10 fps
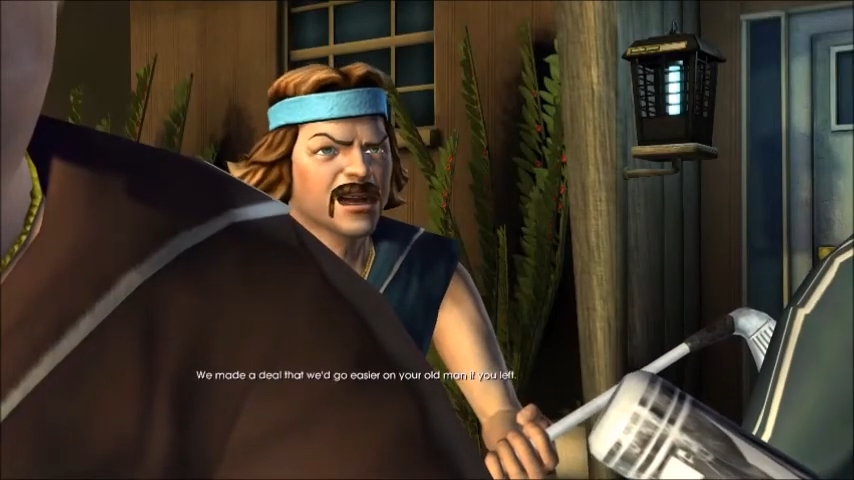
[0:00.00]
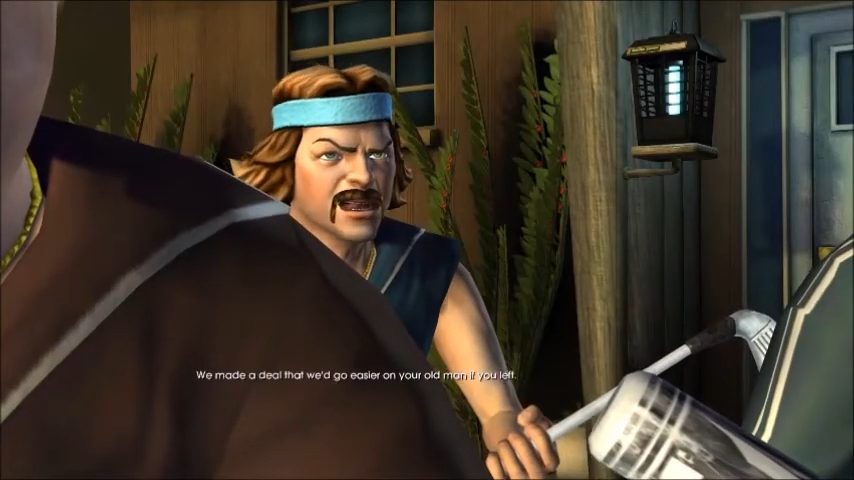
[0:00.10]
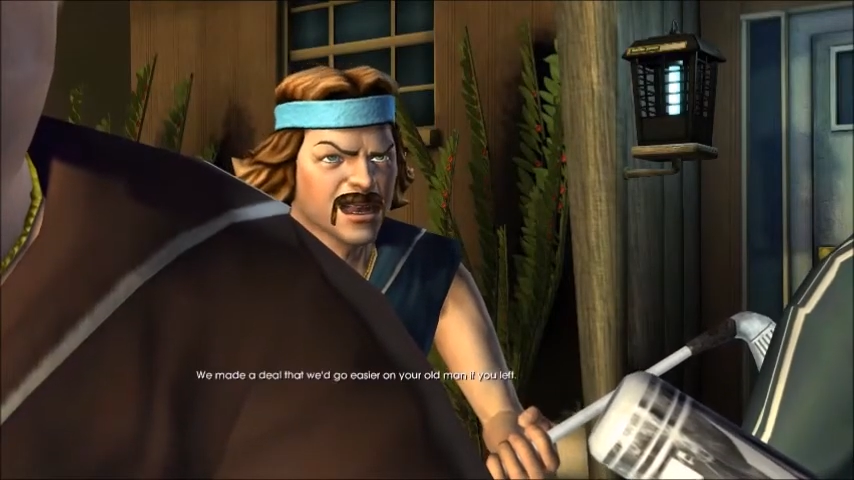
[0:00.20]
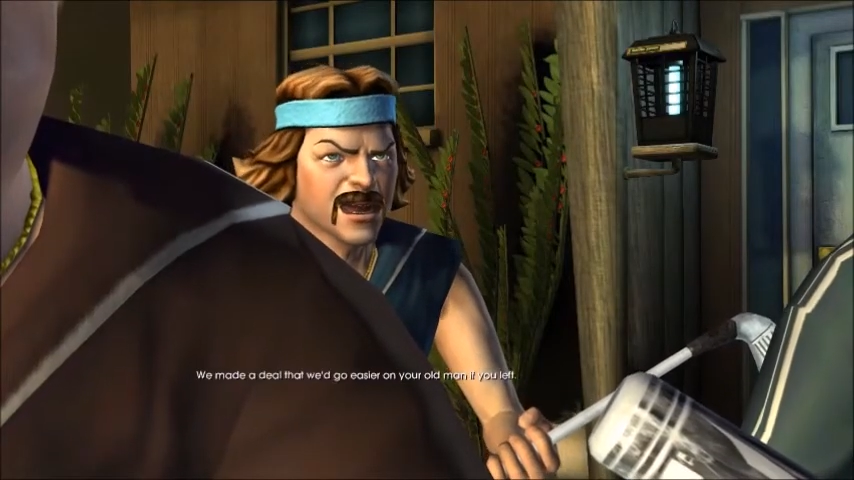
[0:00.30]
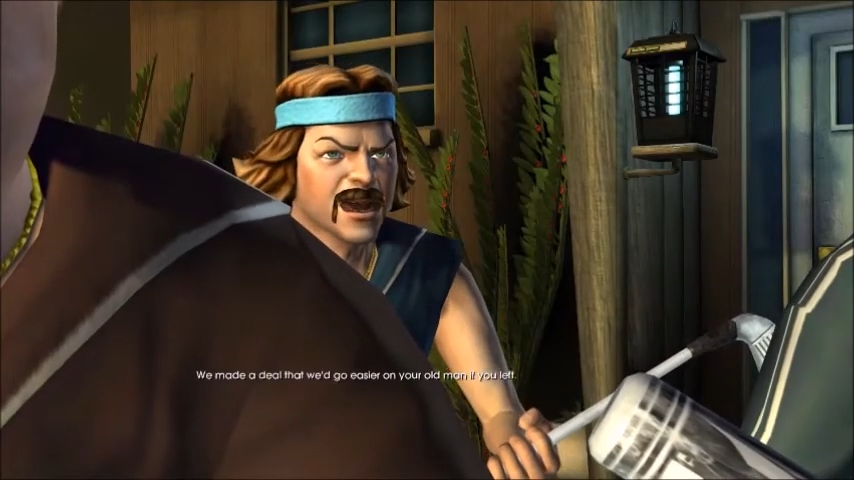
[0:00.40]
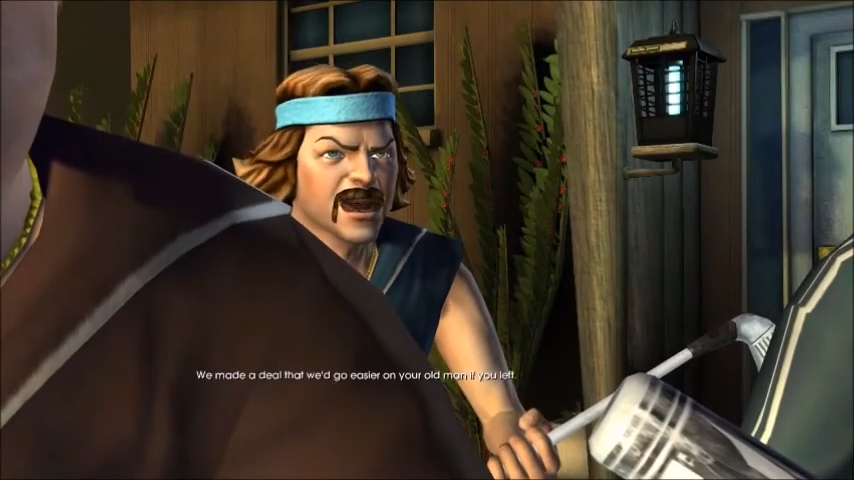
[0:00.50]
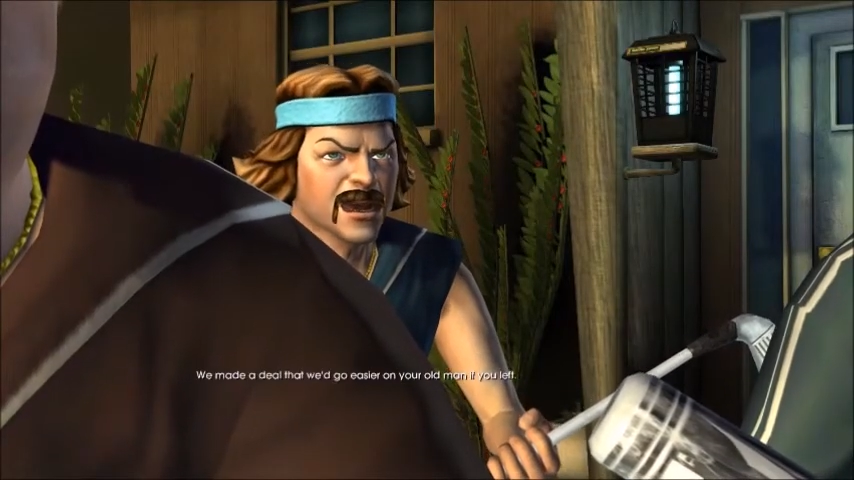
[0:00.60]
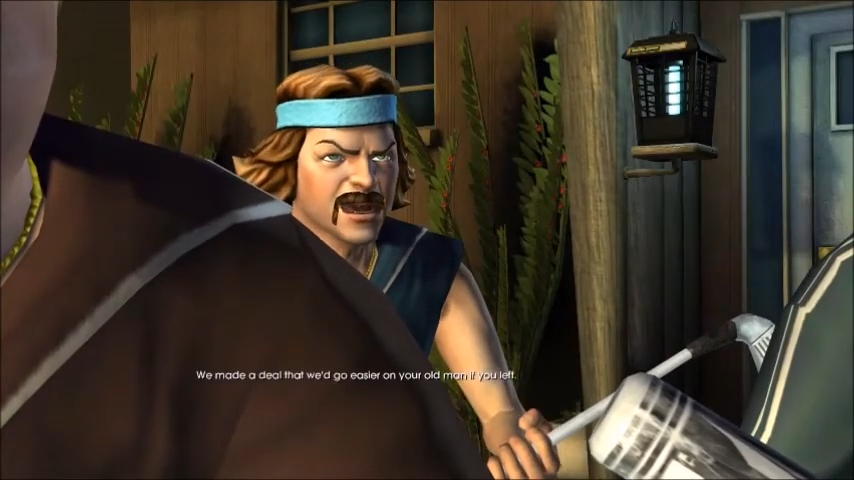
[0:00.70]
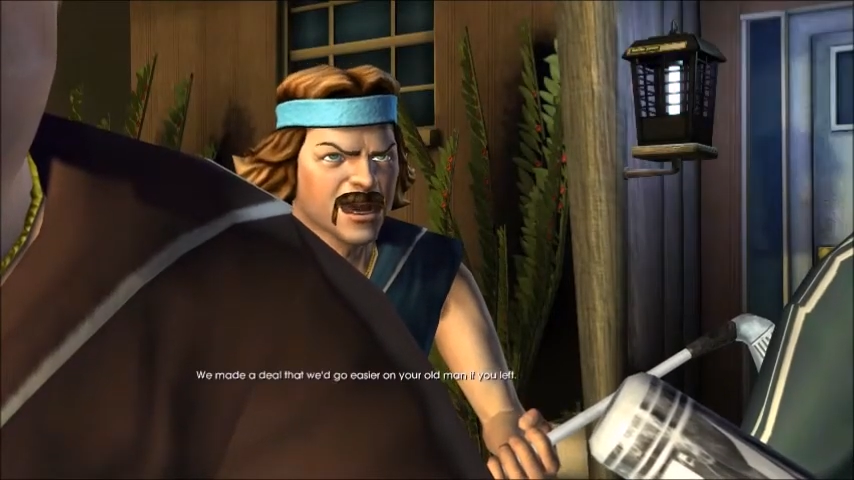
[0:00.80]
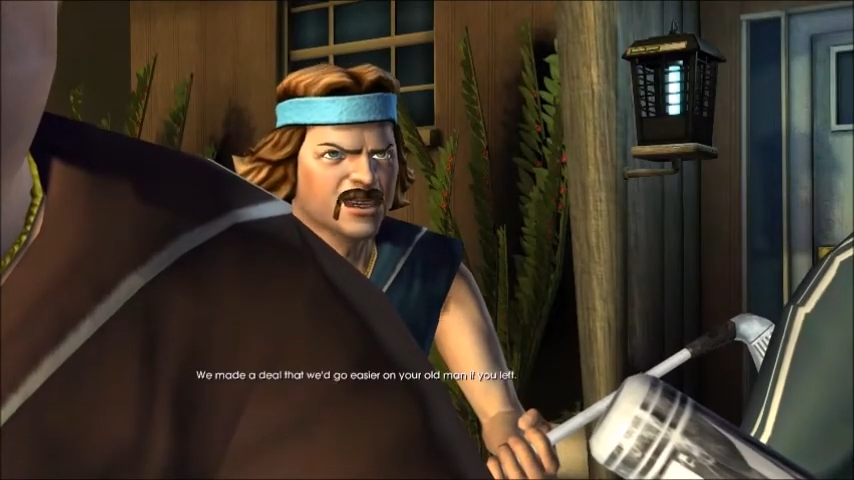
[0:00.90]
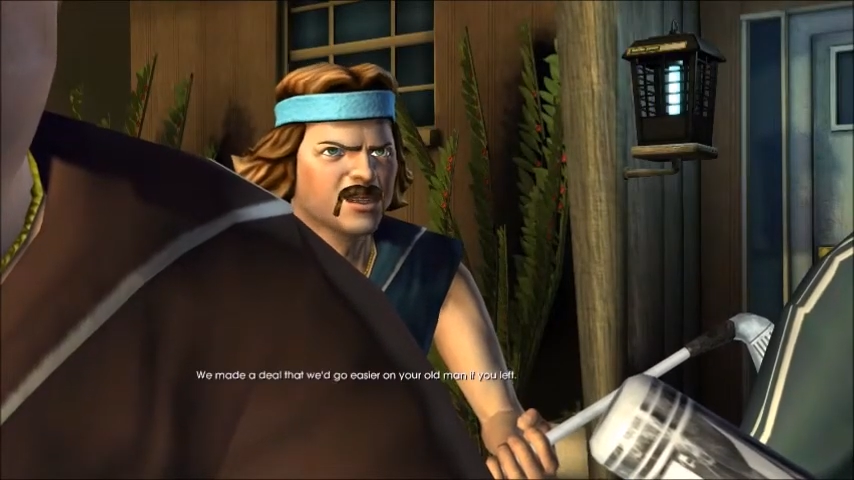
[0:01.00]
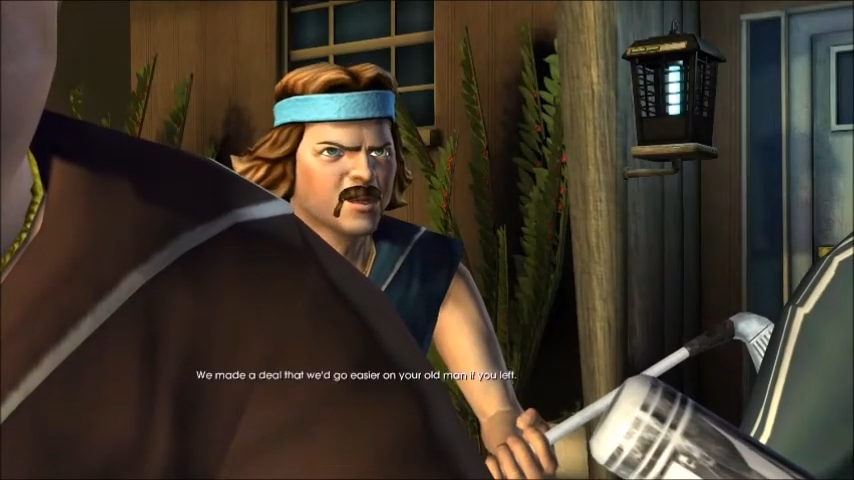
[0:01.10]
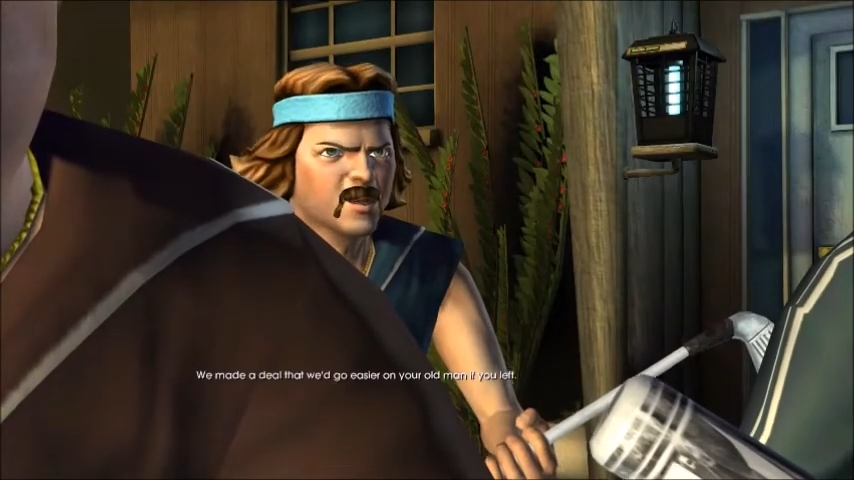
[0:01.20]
yeah. if you